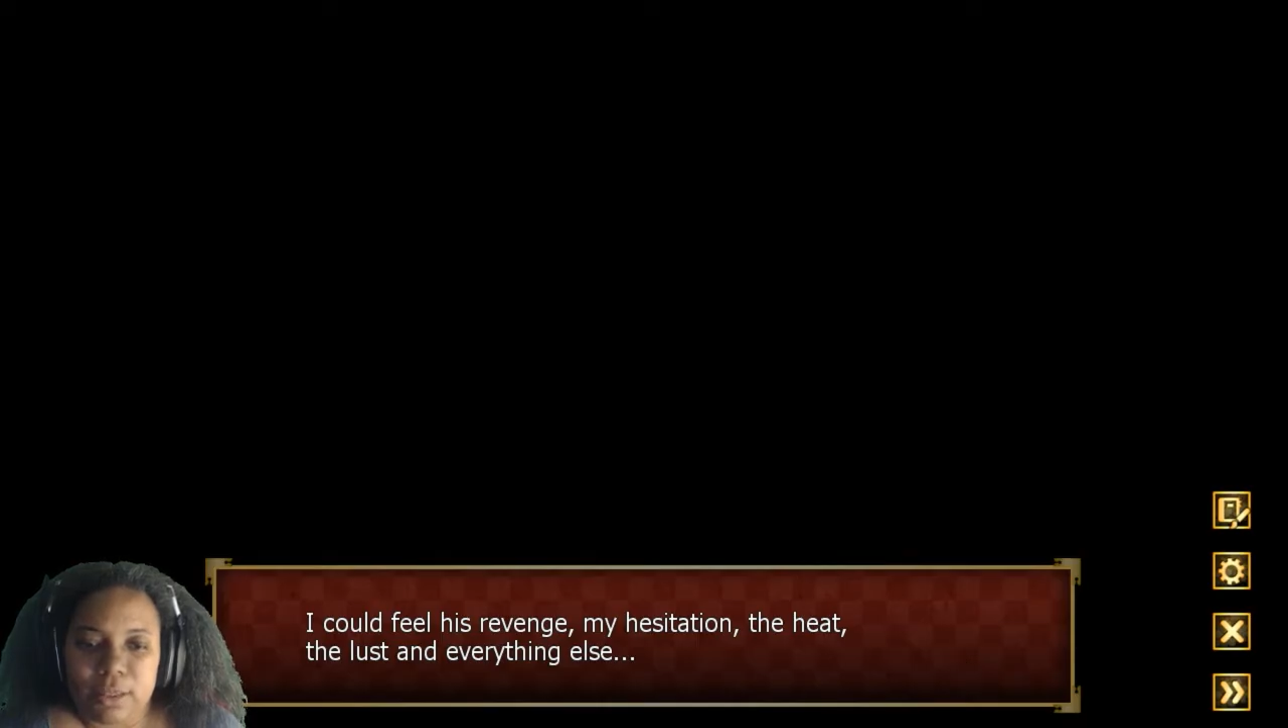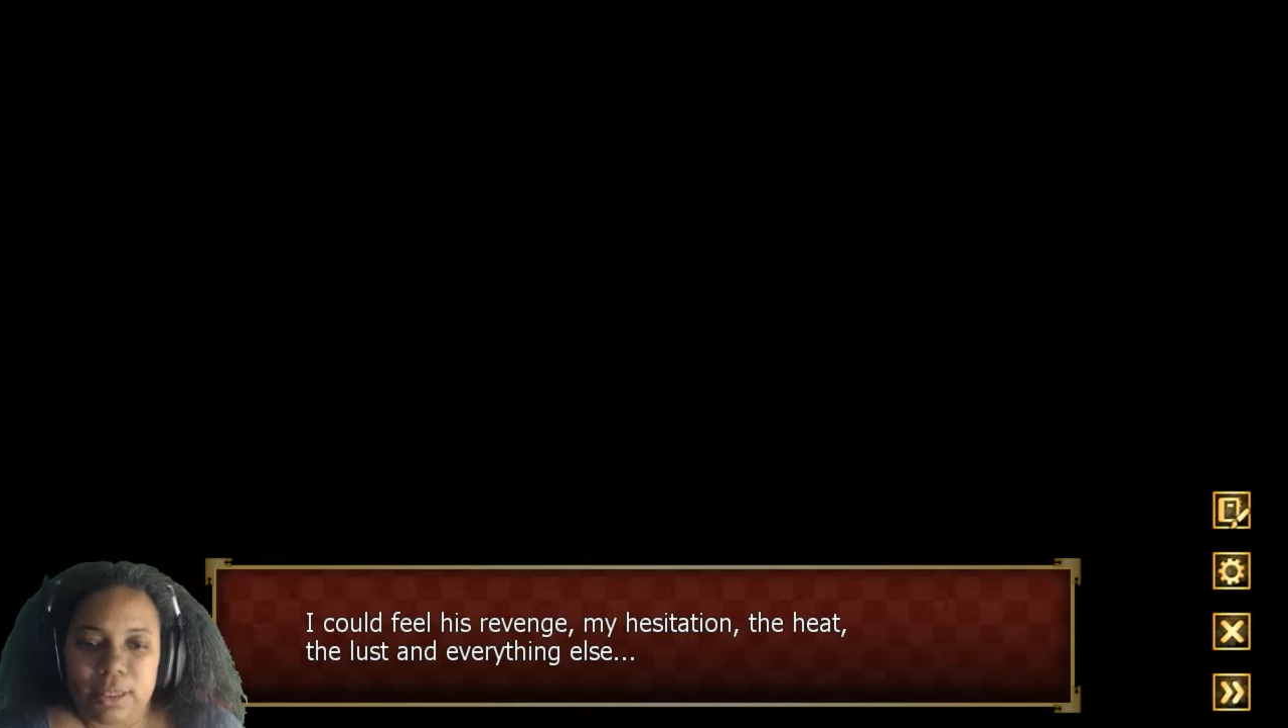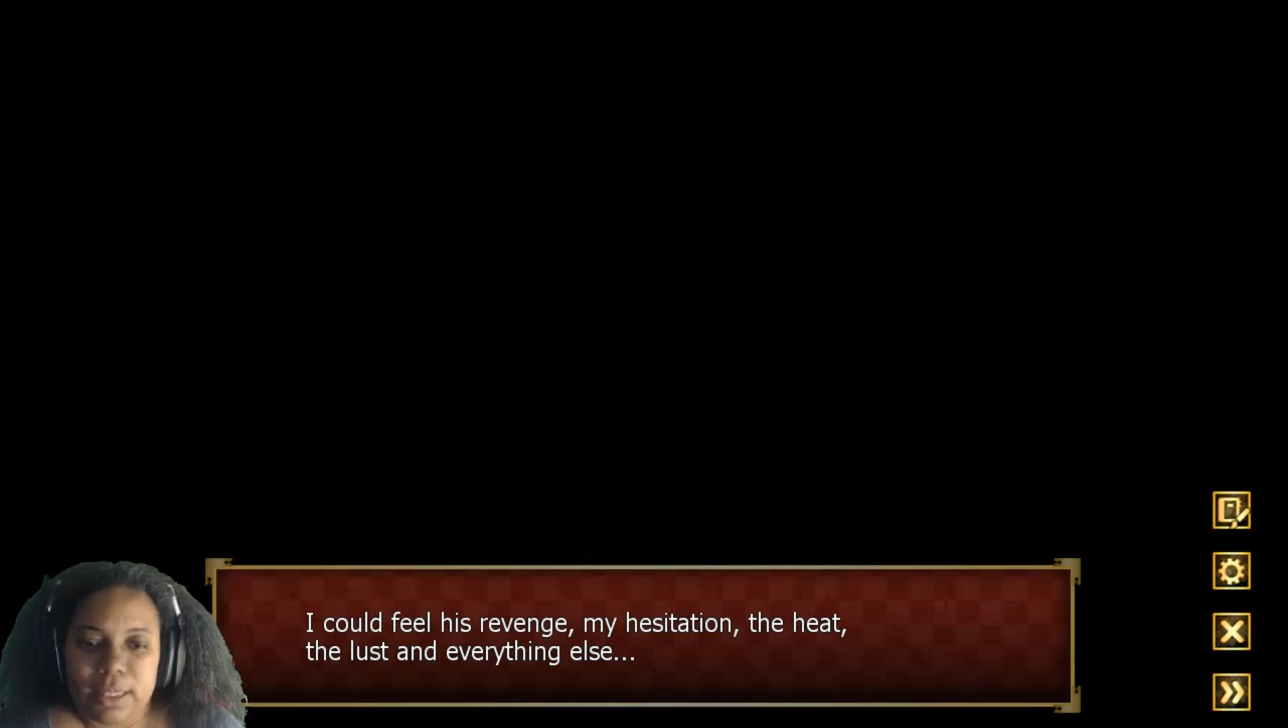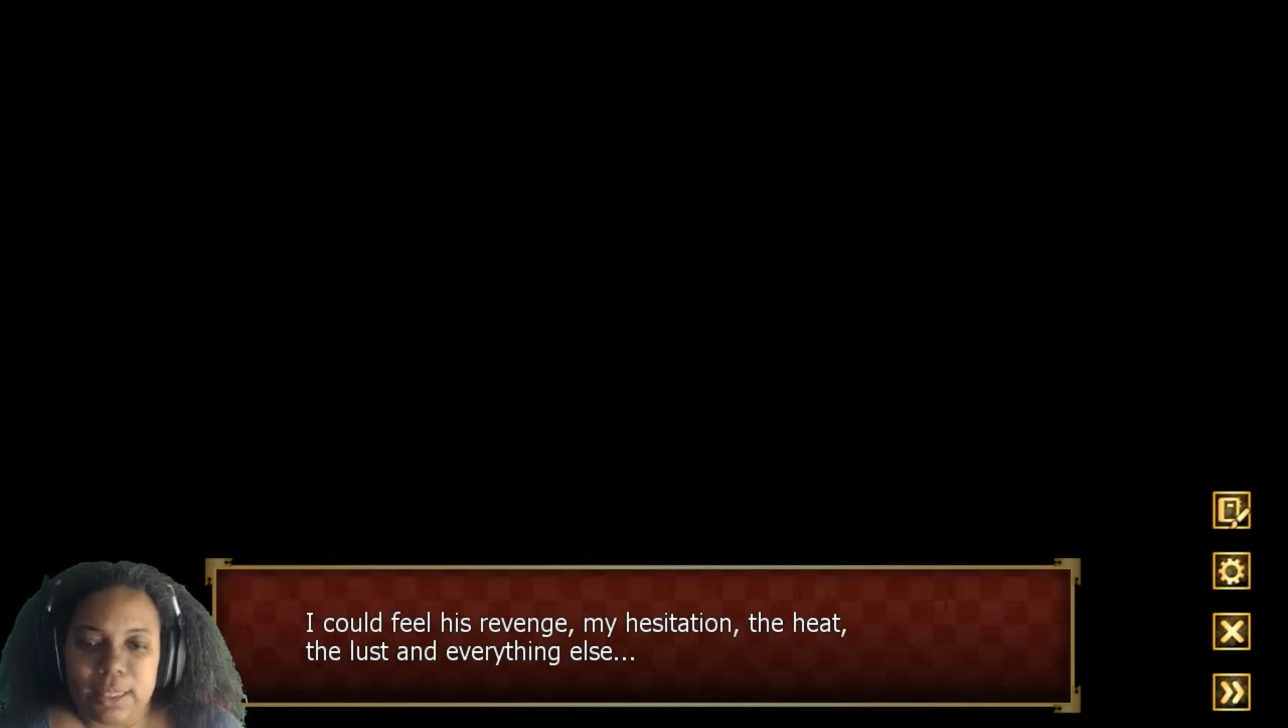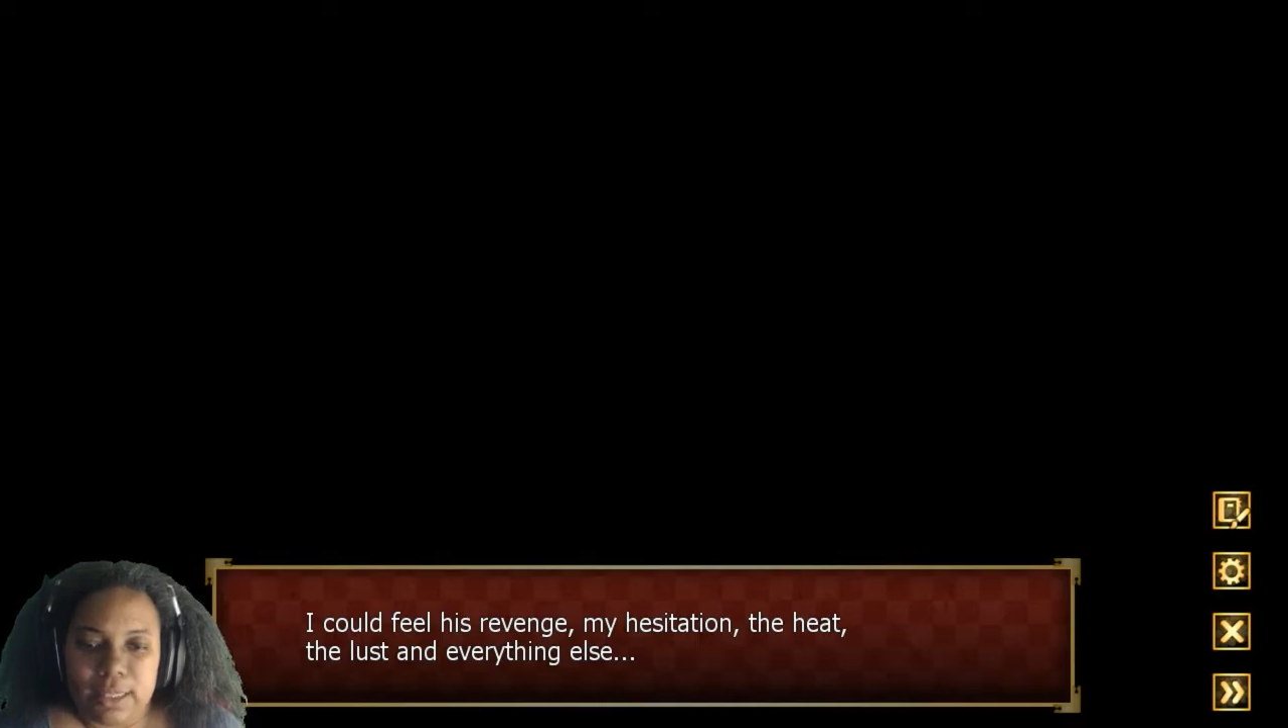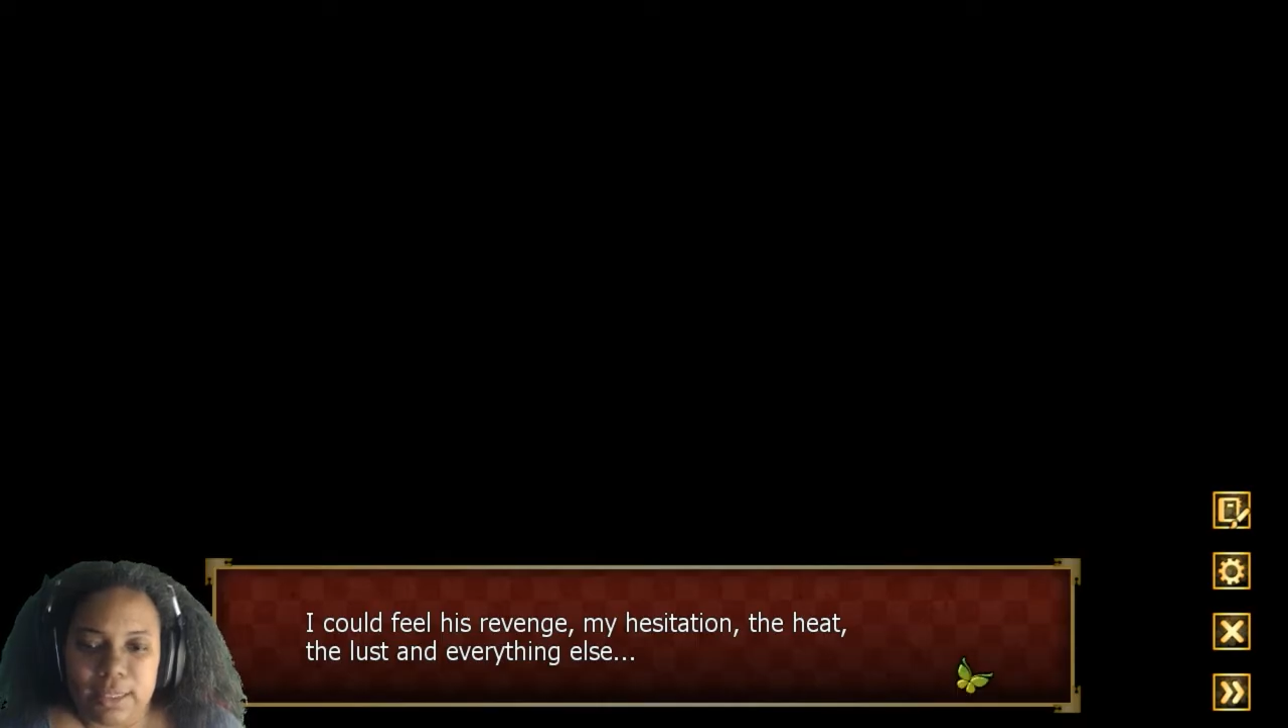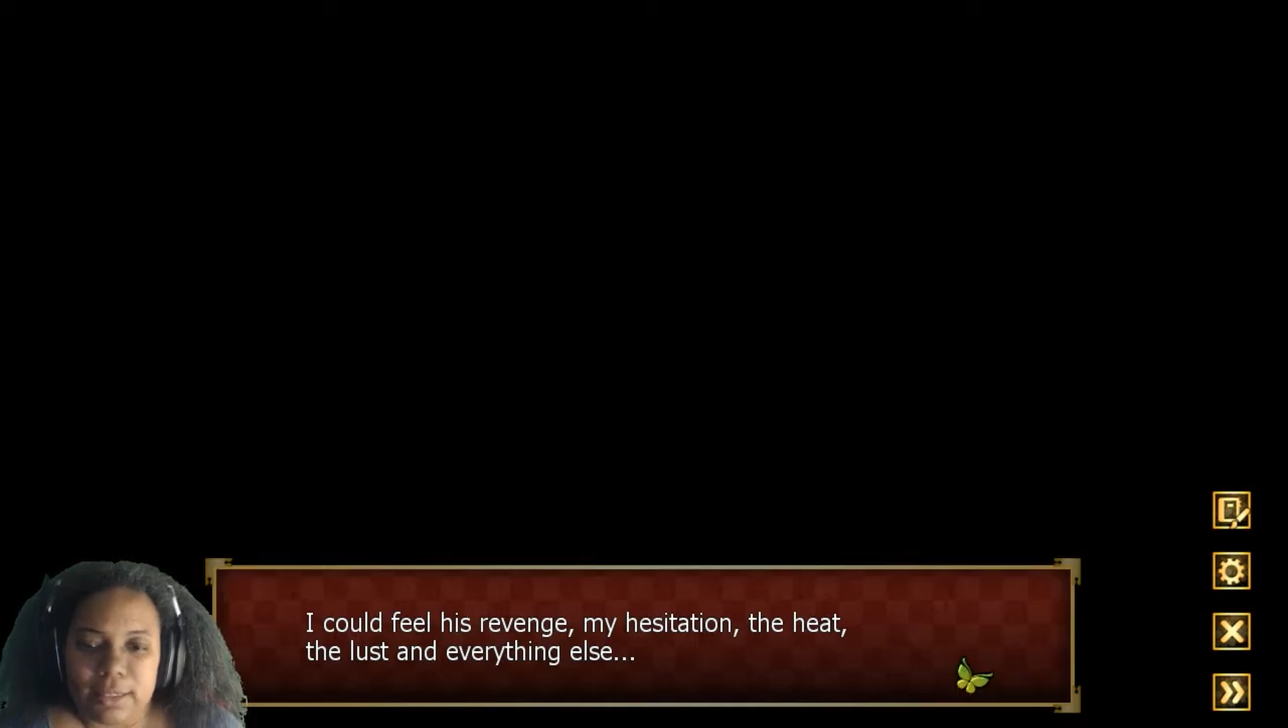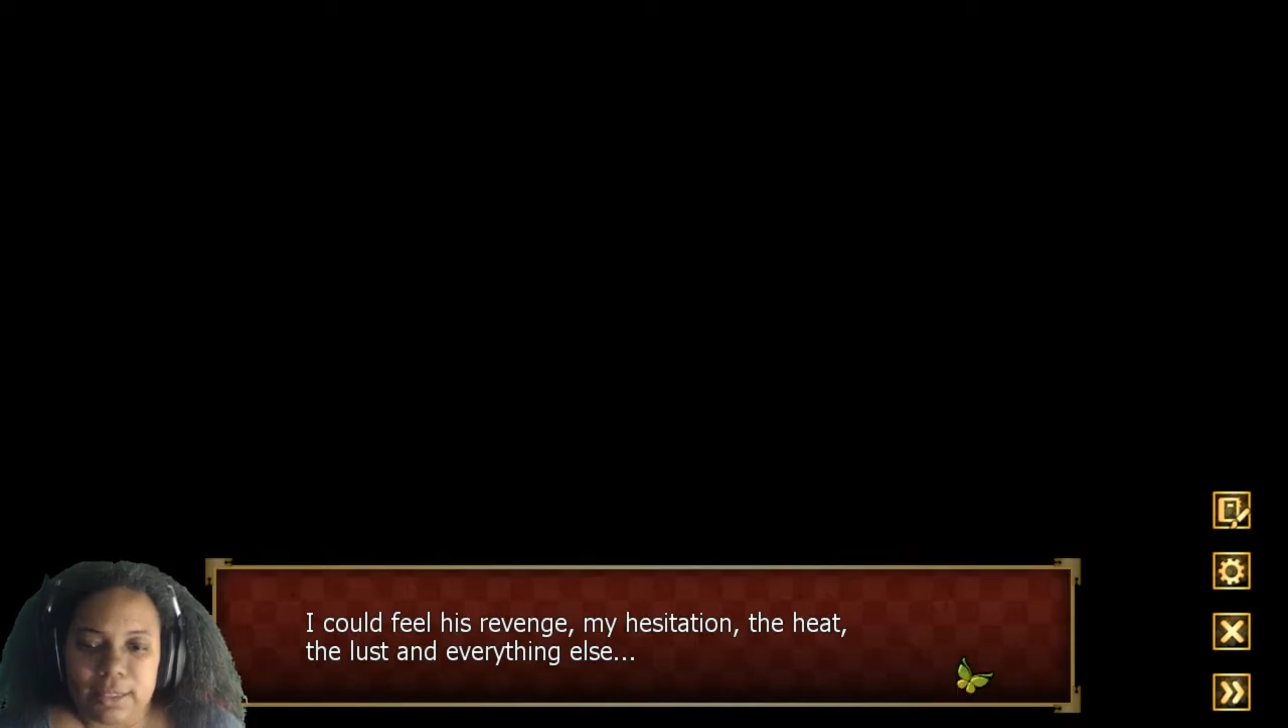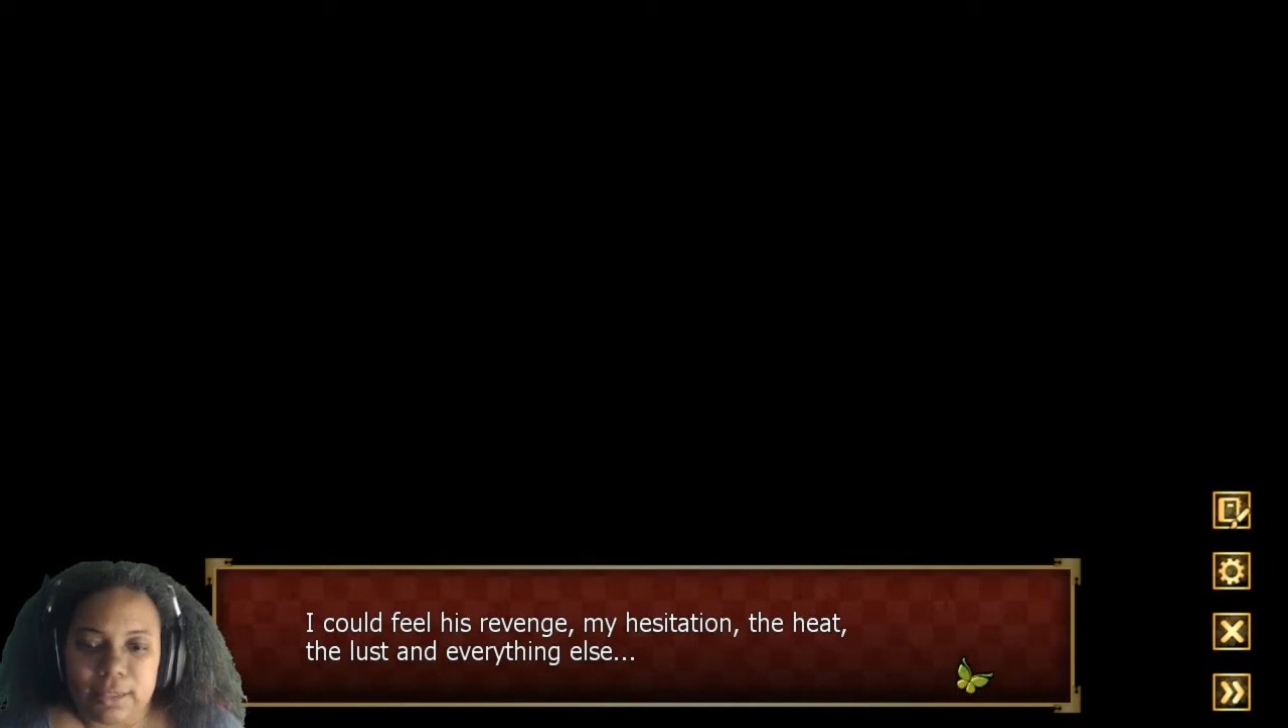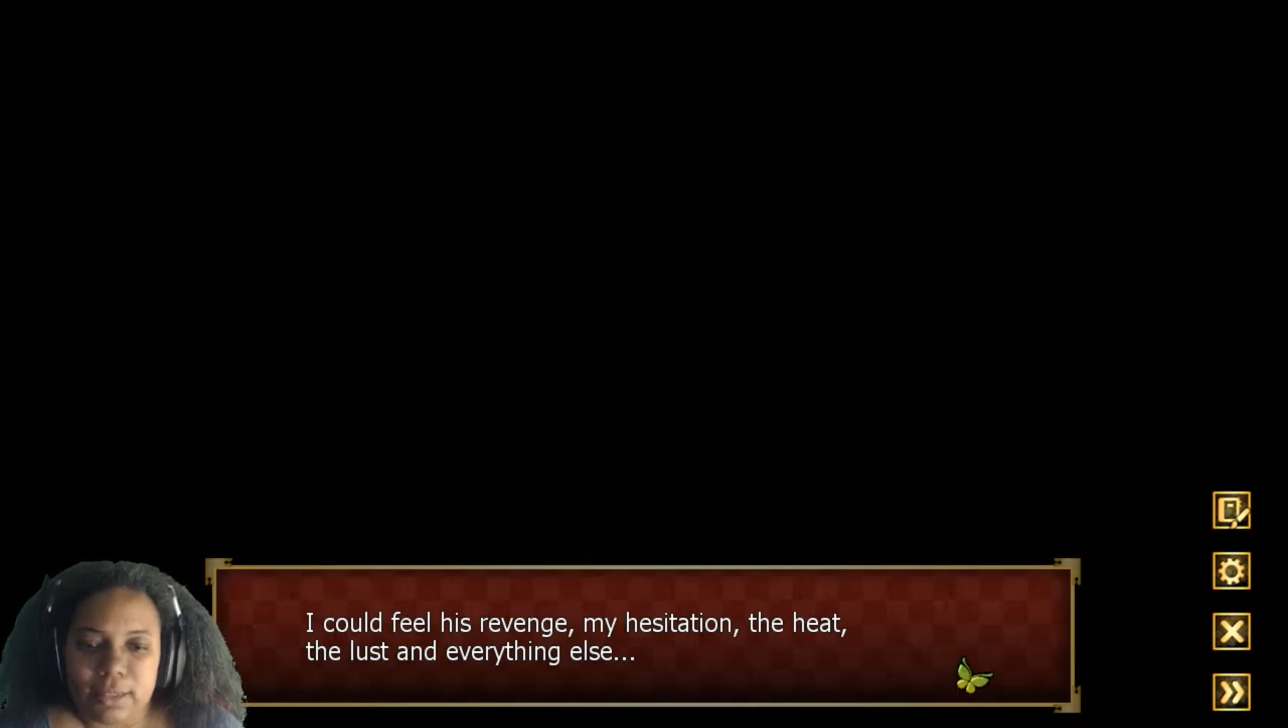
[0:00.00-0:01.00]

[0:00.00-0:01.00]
the heat,